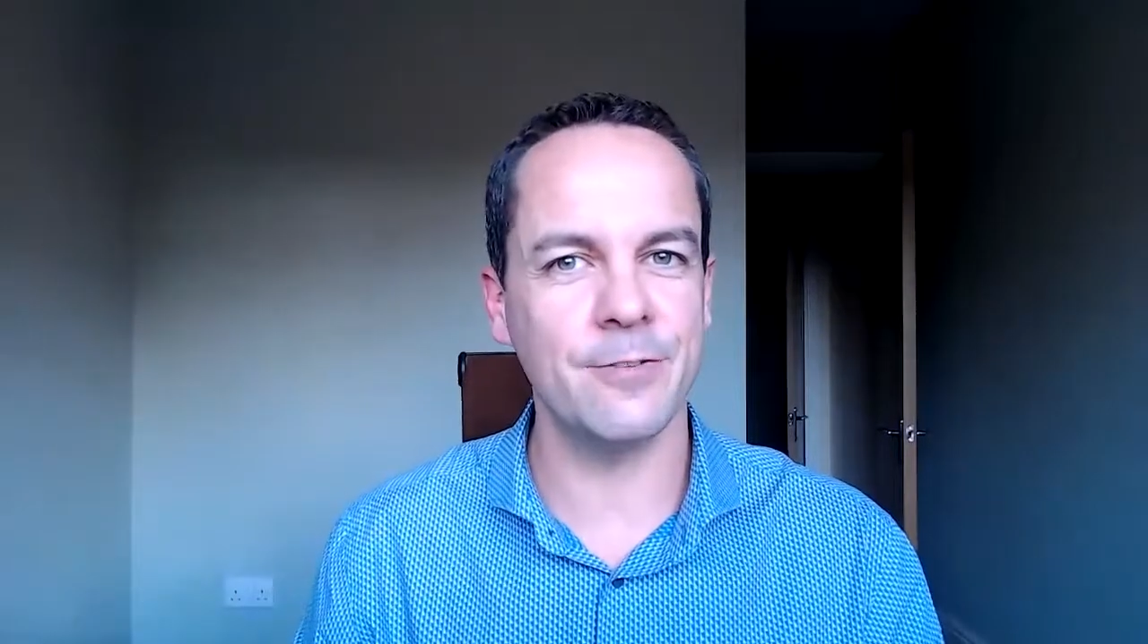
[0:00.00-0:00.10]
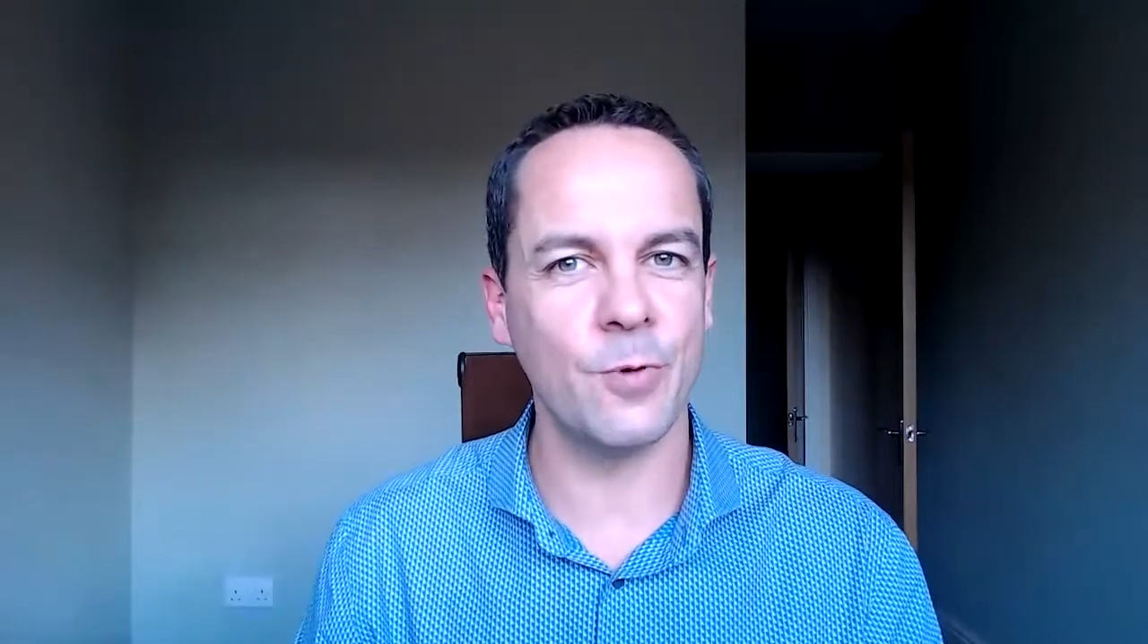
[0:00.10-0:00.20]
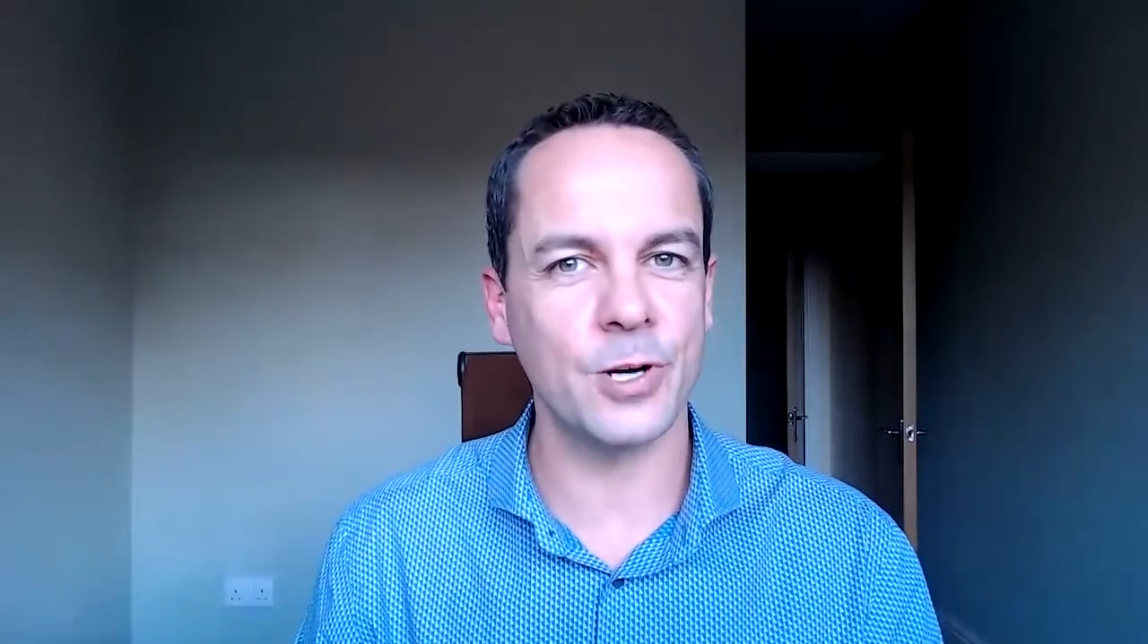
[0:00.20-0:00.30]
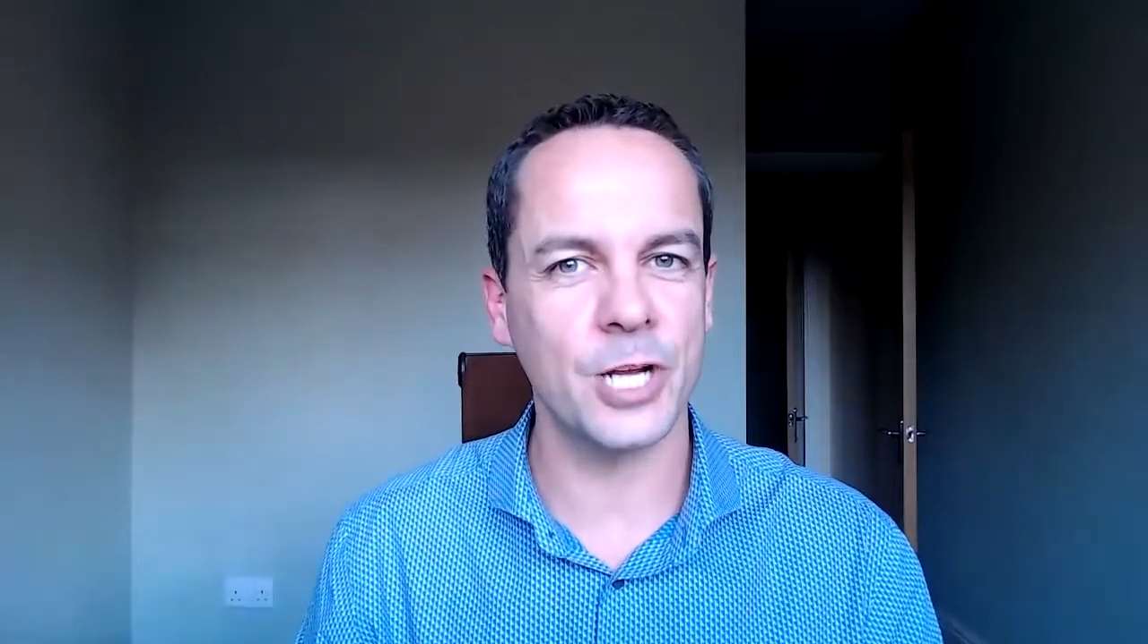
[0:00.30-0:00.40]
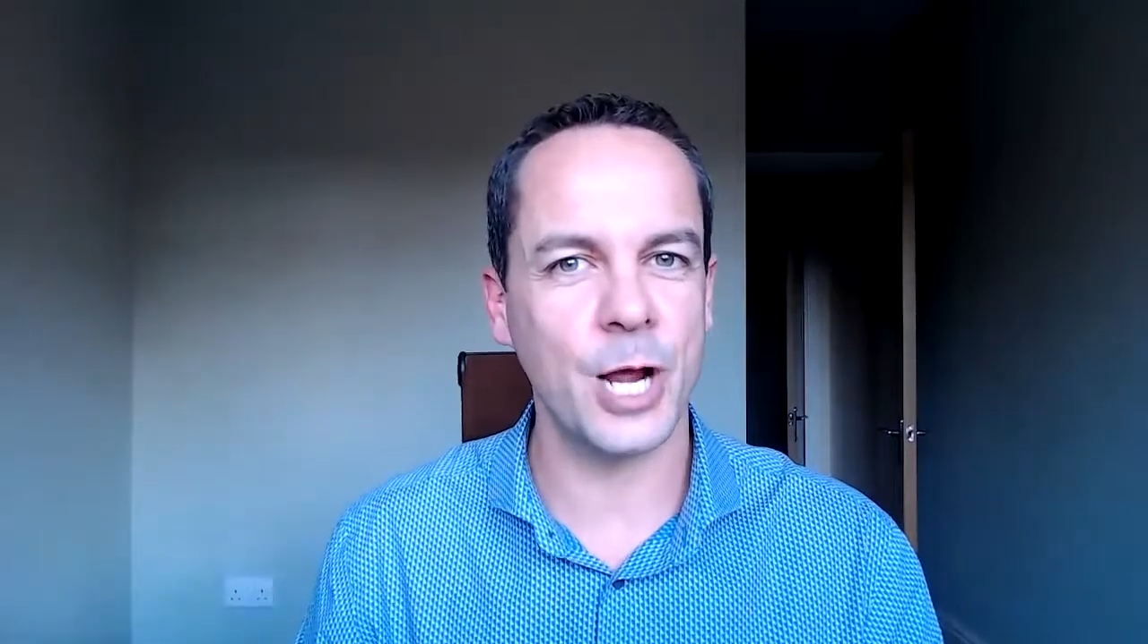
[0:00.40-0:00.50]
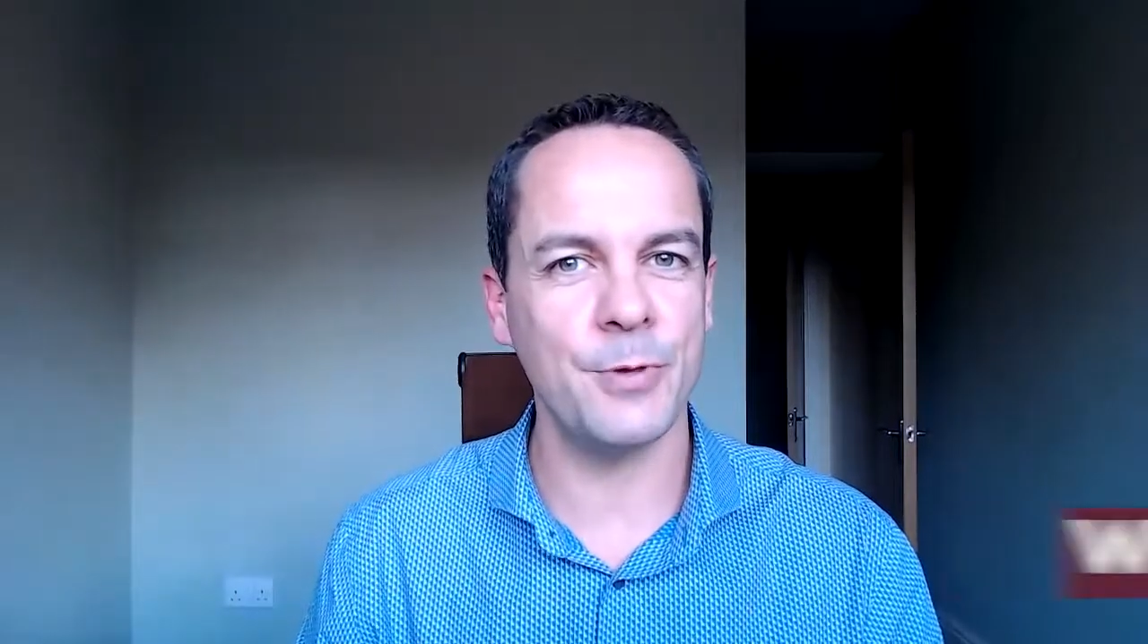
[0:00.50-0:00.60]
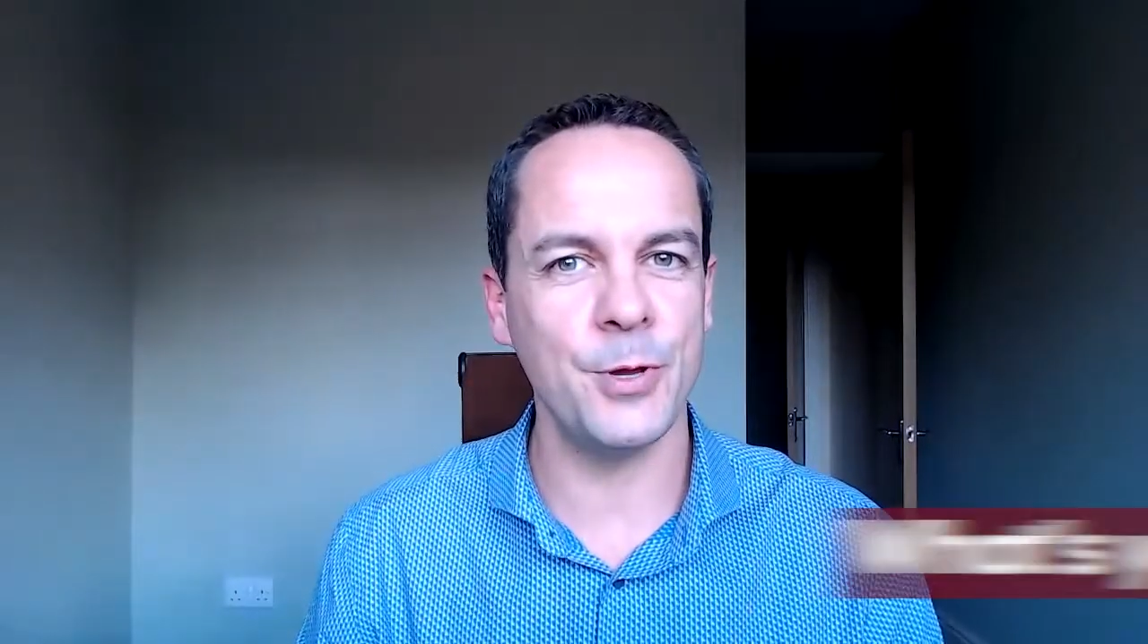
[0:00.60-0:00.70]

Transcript: of what type